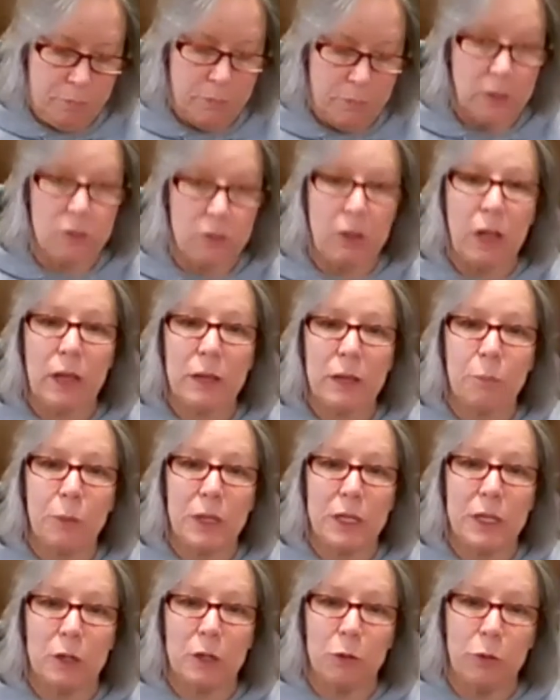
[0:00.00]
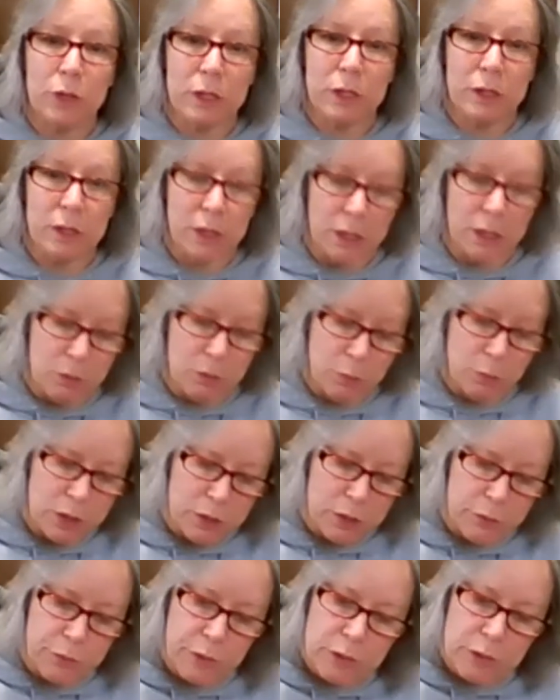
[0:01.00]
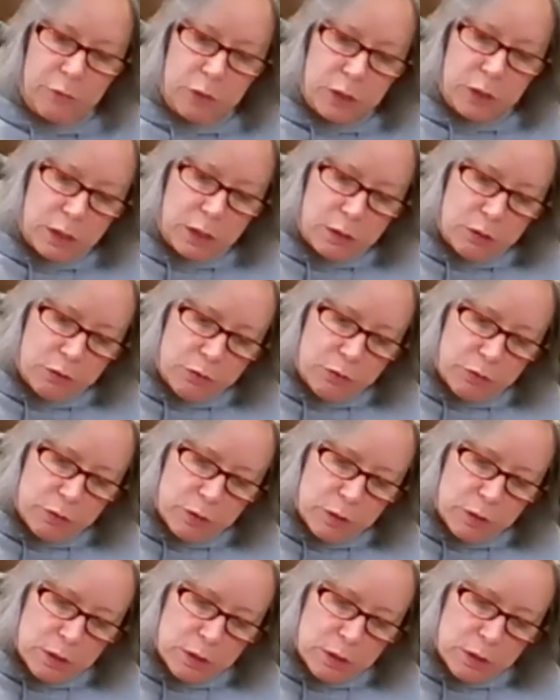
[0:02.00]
Because I like pink and green together. What are your favorite colors?